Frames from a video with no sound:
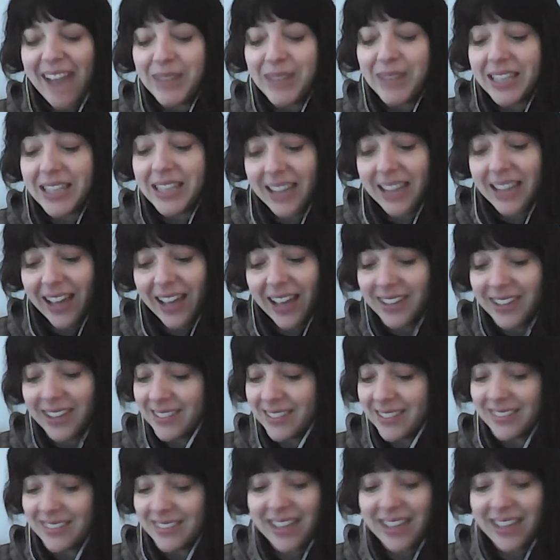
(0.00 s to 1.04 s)
But that
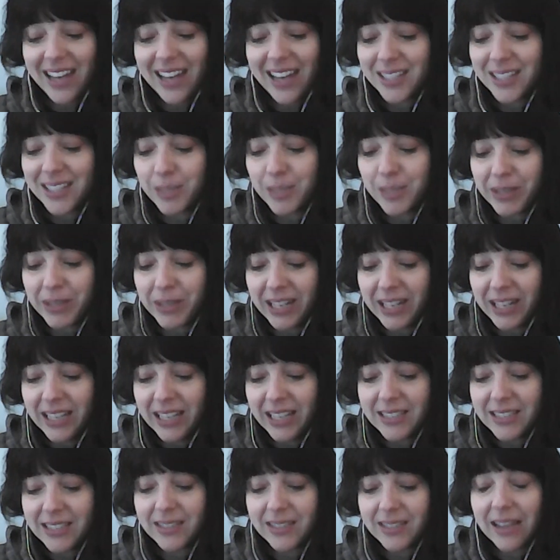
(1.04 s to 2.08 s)

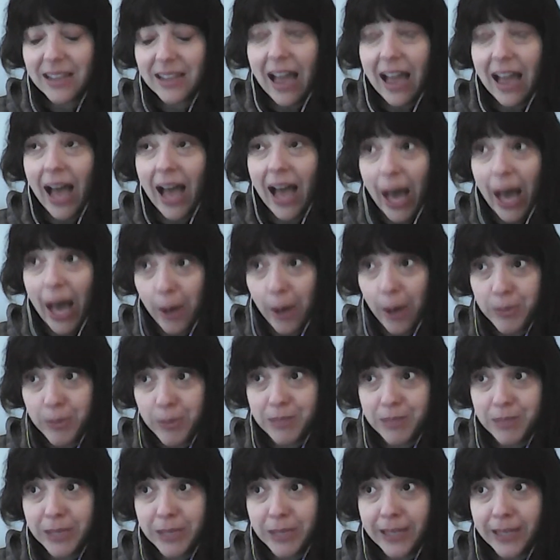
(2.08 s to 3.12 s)
experience
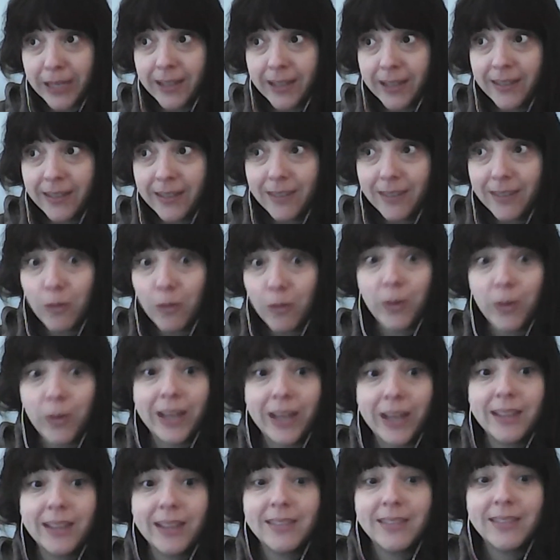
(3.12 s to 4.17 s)
helped me
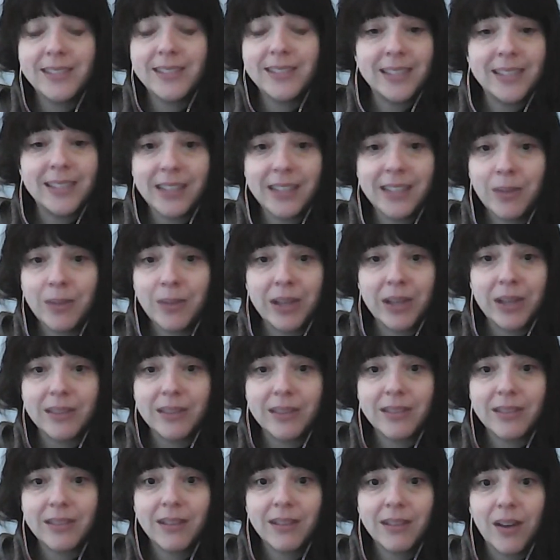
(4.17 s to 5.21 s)
with dealing with
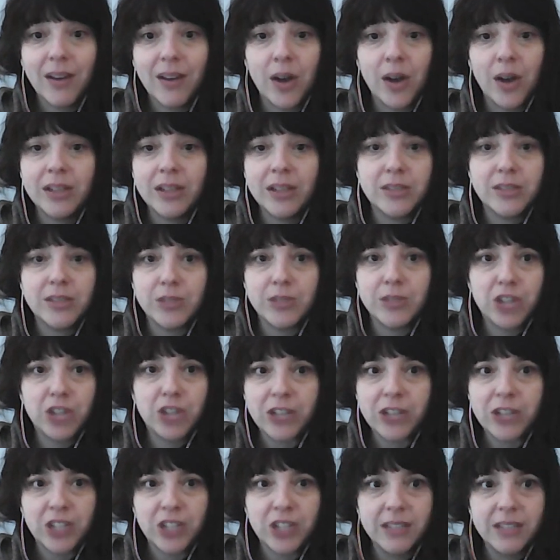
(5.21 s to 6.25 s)
all these
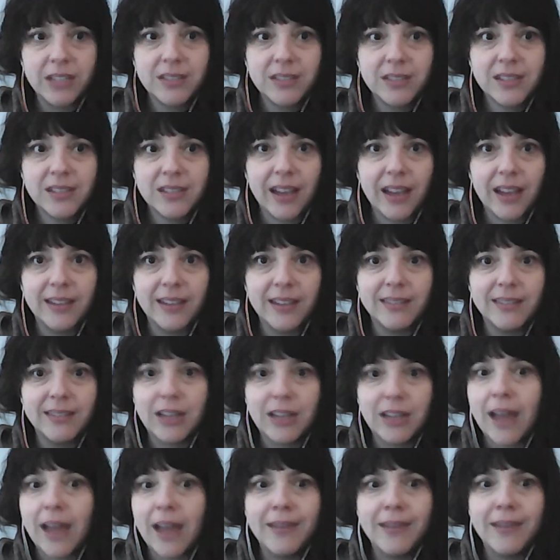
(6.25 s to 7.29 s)
rejections,
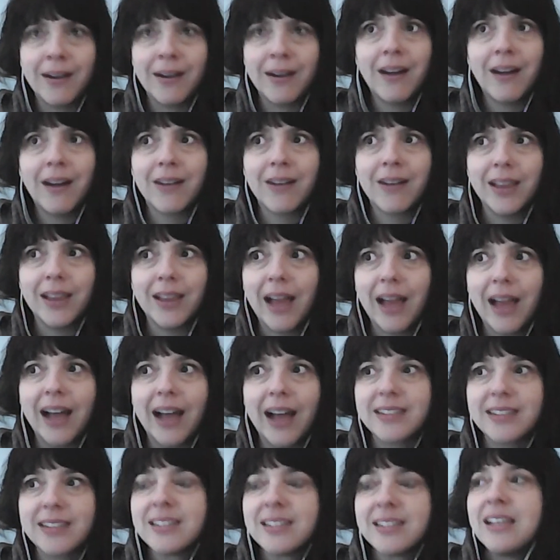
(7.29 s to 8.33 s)
and there are a
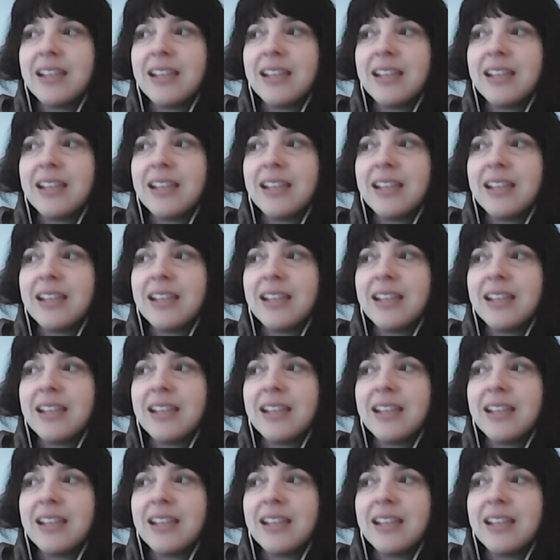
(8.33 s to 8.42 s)
lot.